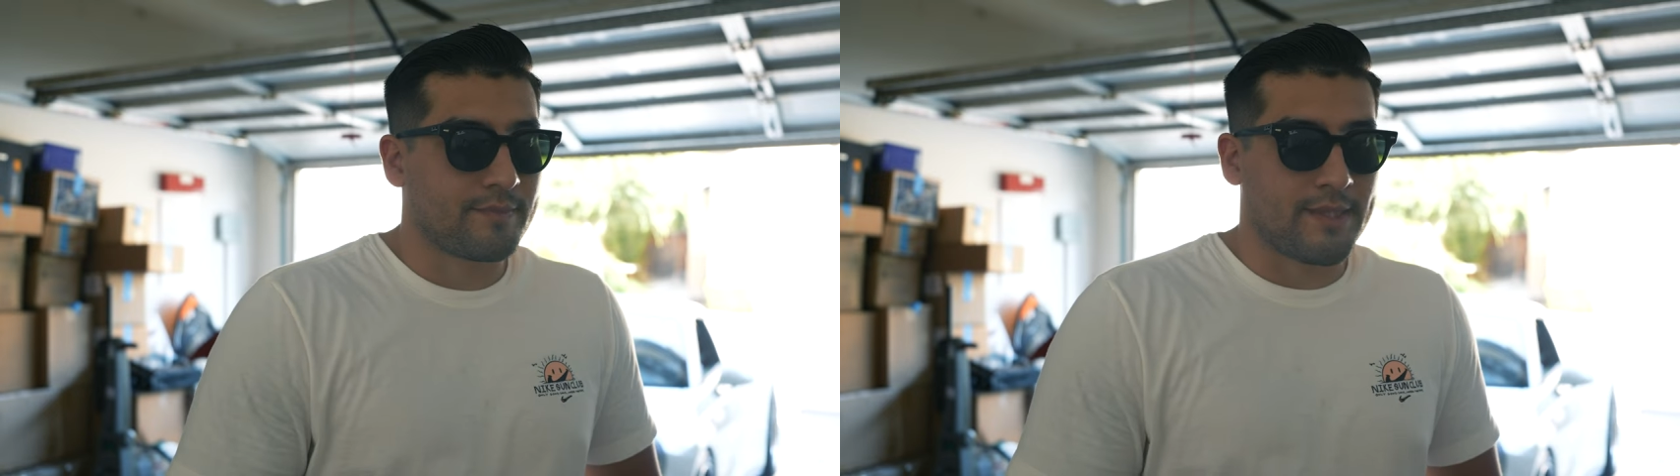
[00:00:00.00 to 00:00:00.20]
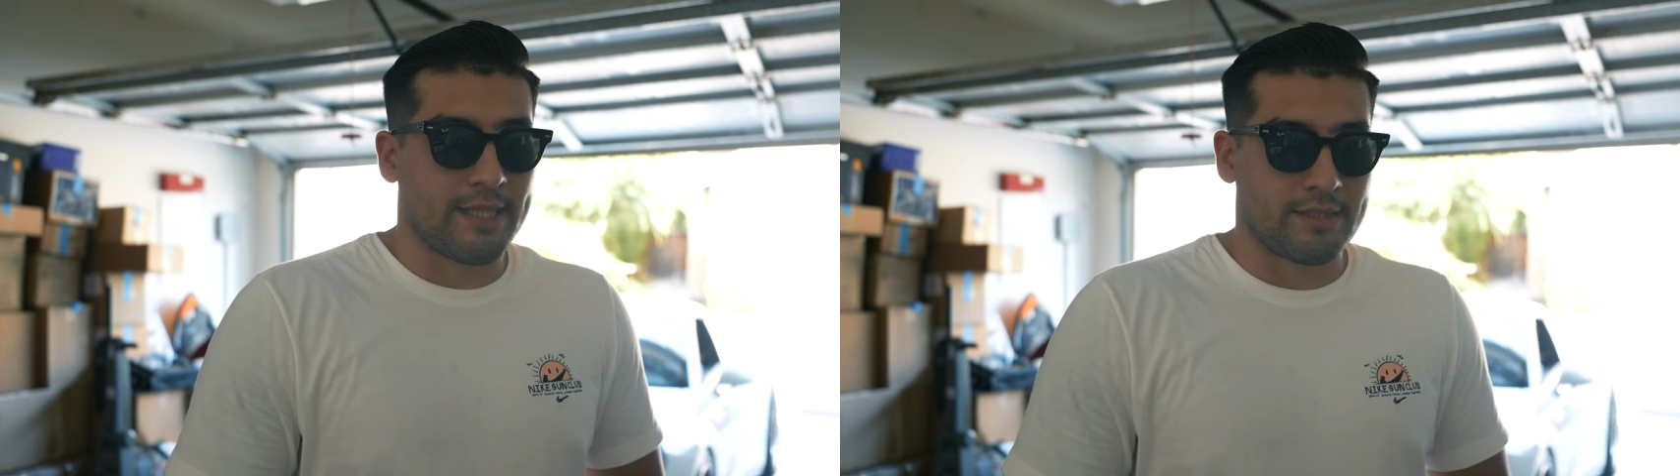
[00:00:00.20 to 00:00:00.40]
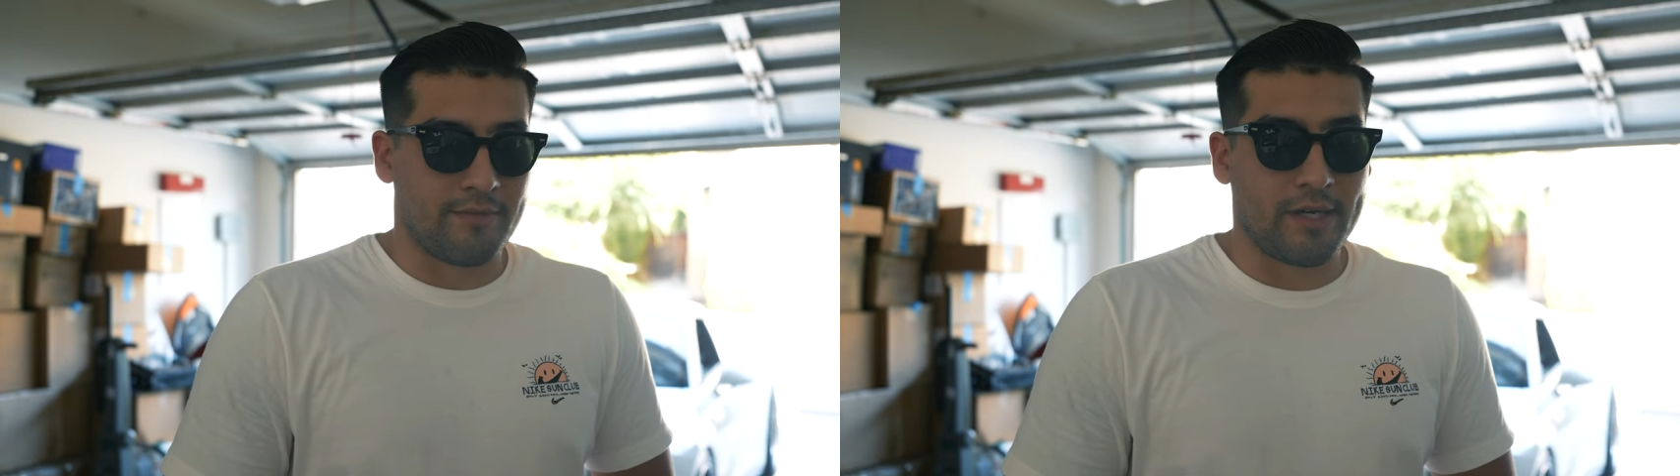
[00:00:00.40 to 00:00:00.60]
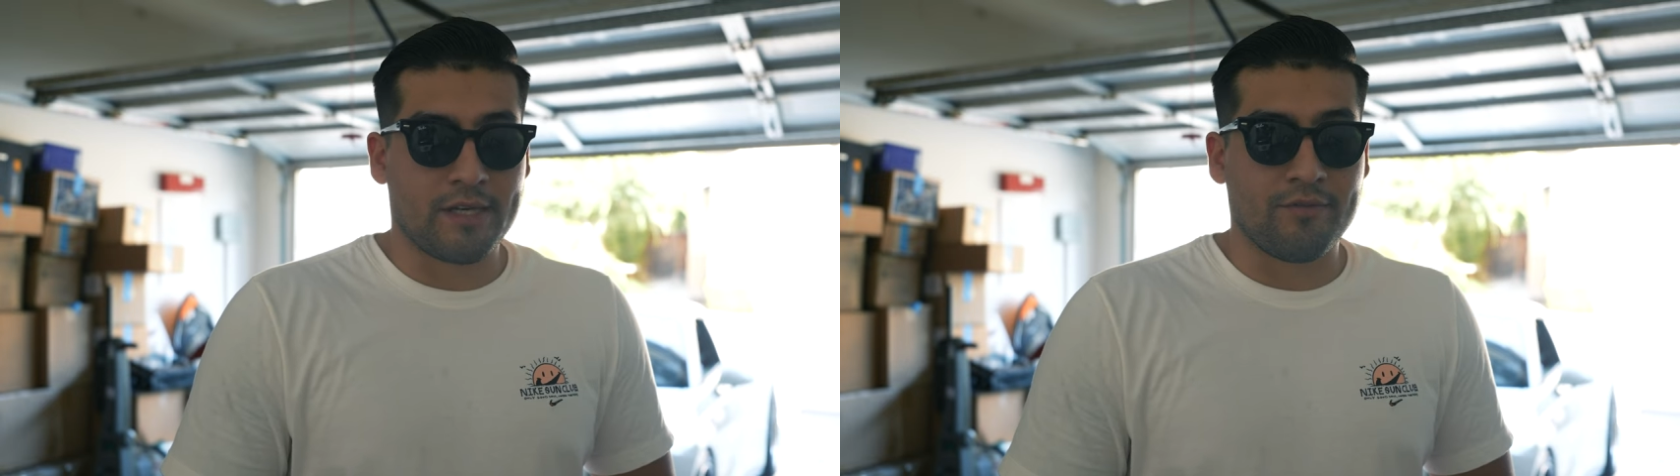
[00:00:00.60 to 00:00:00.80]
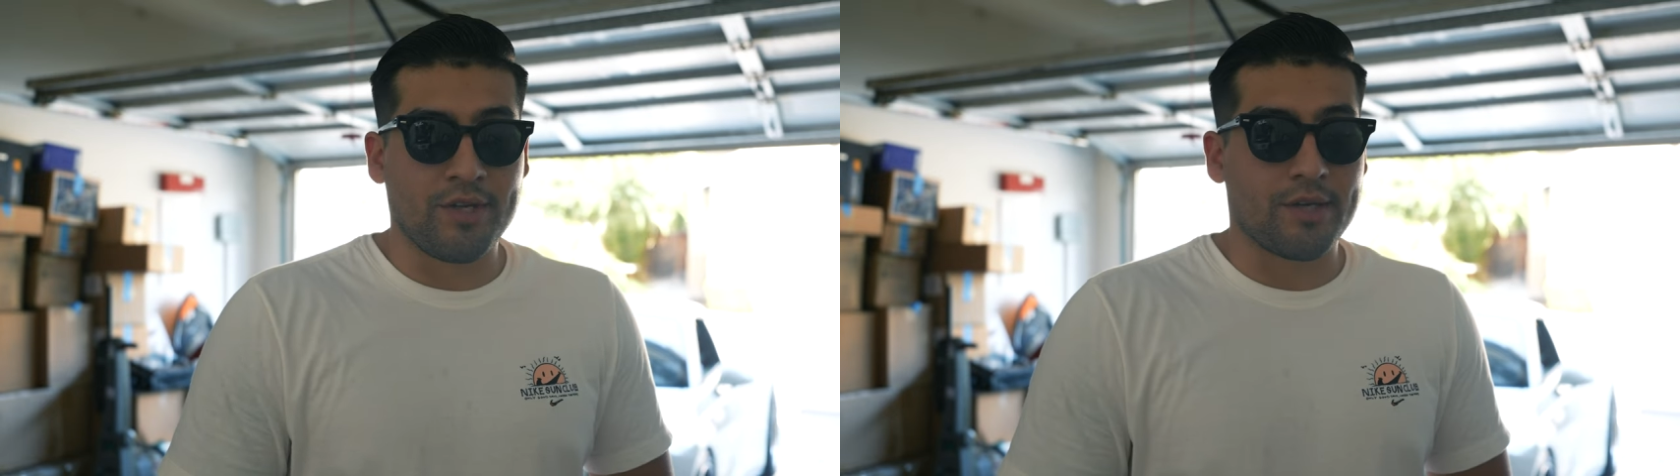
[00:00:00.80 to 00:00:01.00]
yeah, it's a very
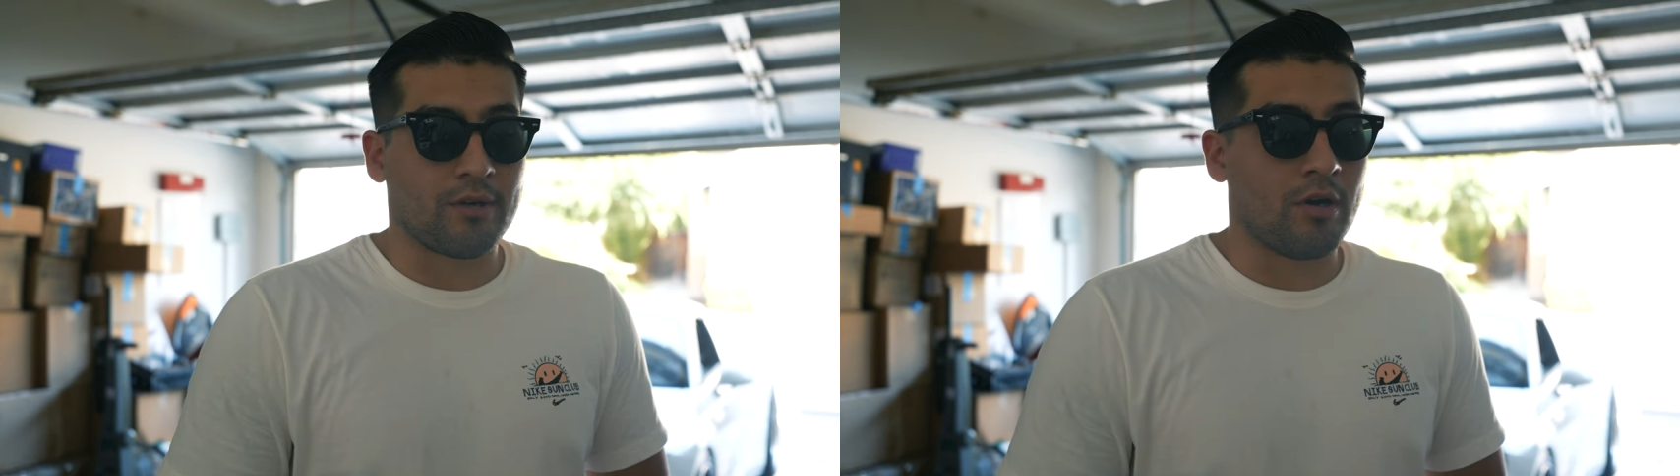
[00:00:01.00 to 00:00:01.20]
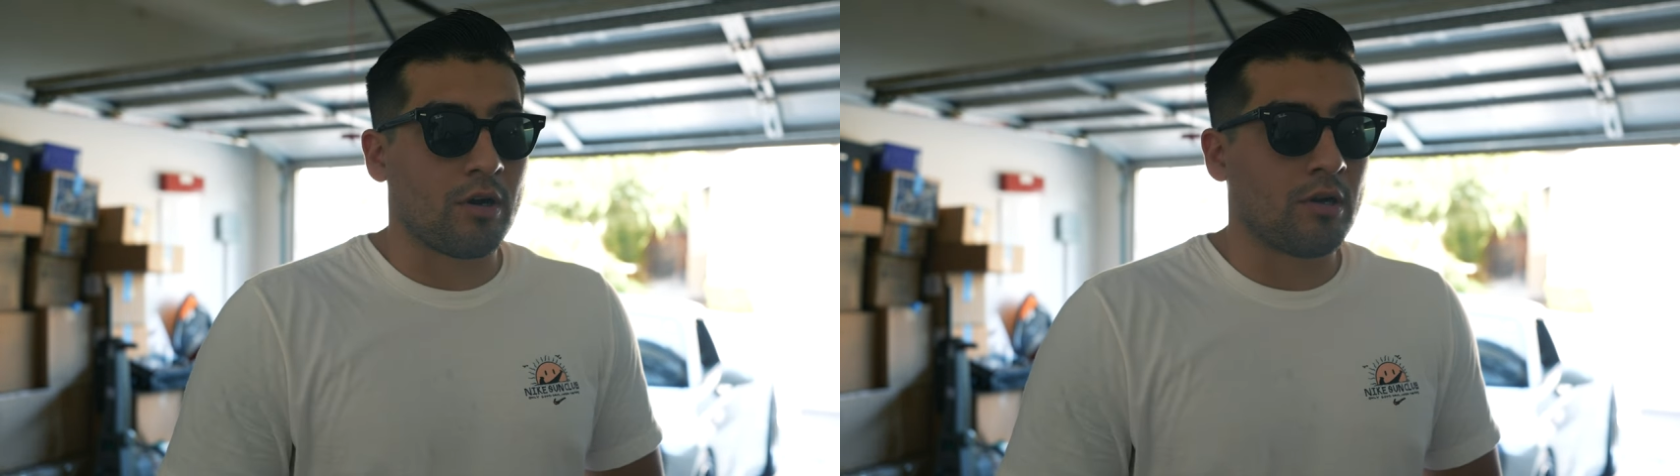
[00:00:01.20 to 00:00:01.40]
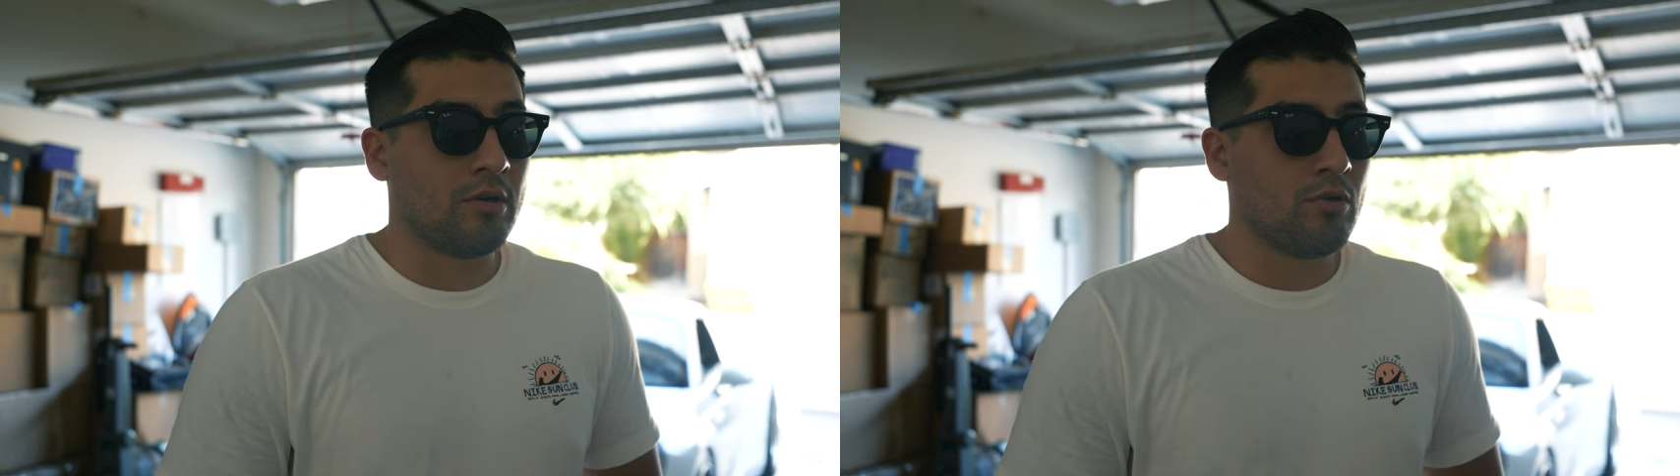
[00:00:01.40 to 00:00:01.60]
convenient car.